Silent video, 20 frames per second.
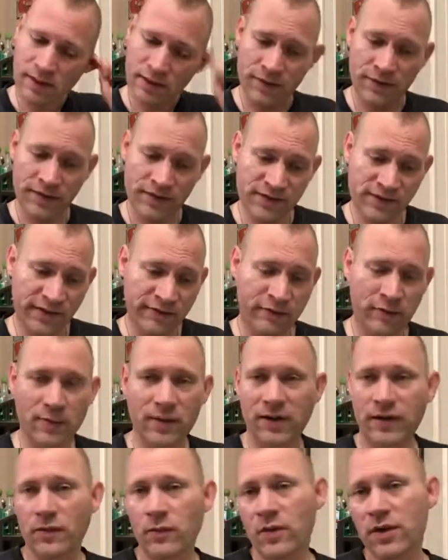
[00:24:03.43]
Thanks to
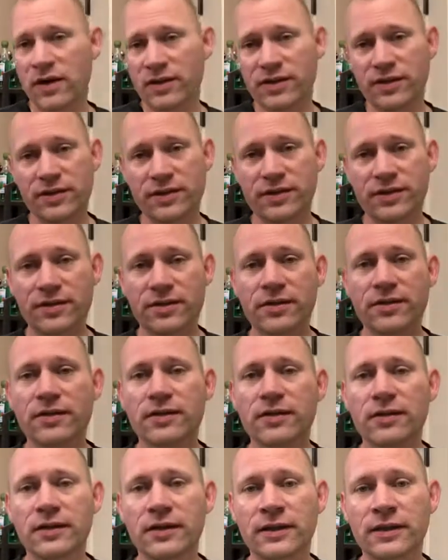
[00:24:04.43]
everybody that watches.
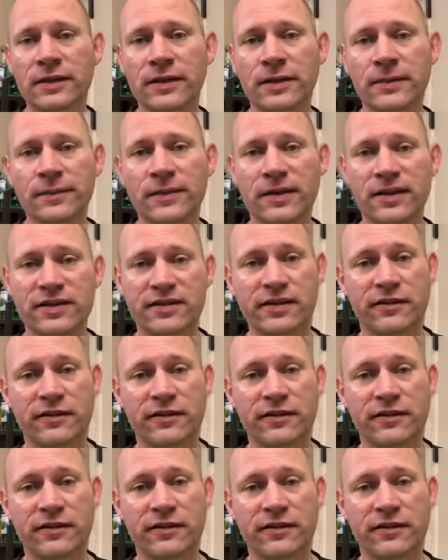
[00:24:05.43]
Thanks